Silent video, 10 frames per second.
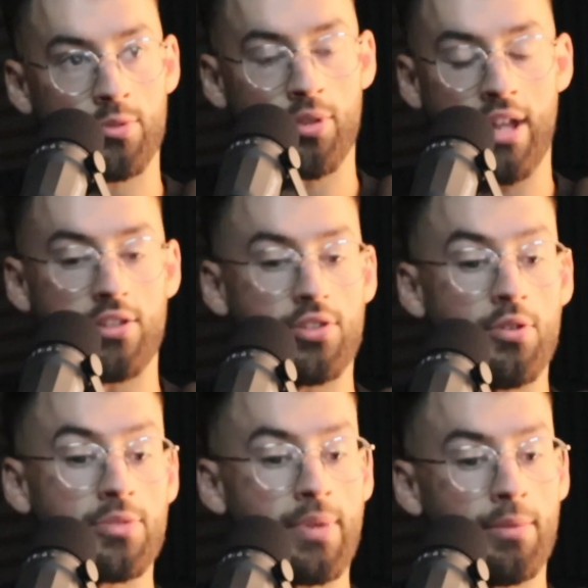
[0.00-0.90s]
but then as
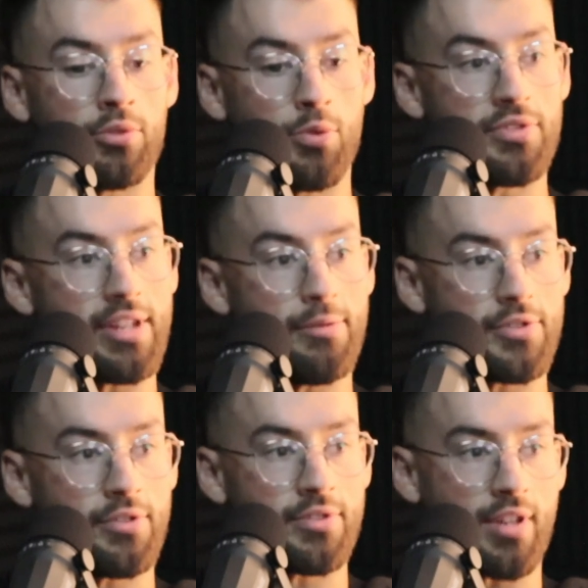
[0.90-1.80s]
soon as people don't see
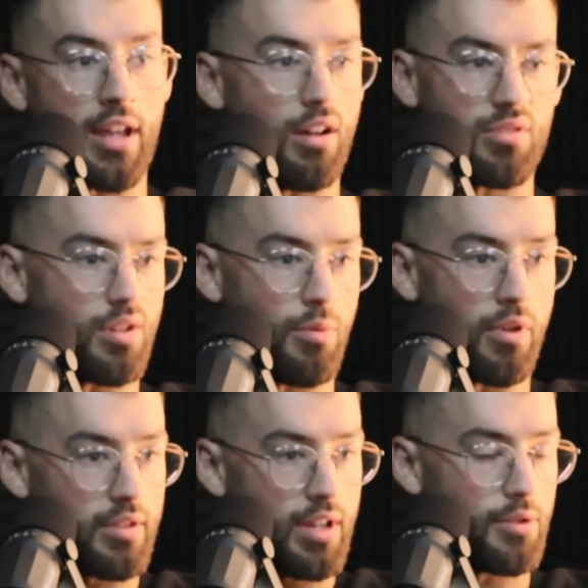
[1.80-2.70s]
results, like, oh, it's not
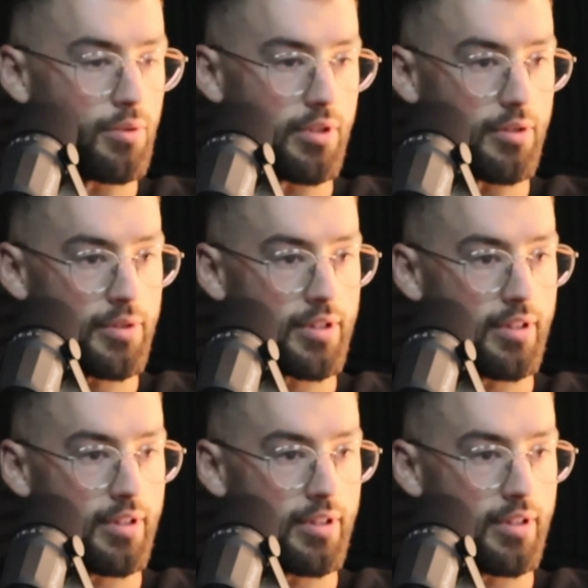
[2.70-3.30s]
working, I don't want to do it.